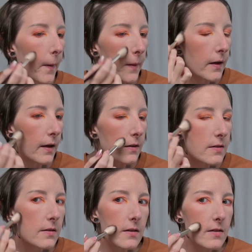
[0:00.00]
Yes,
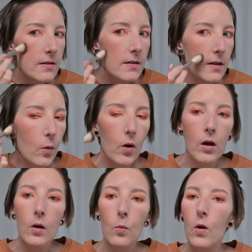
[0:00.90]
this
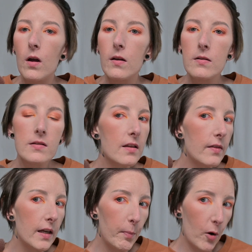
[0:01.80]
was
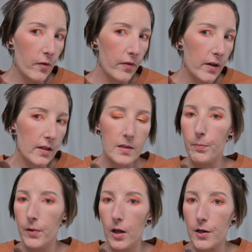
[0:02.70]
the perfect
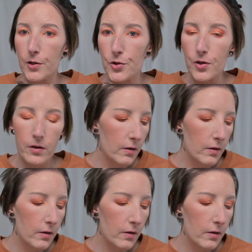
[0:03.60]
blush.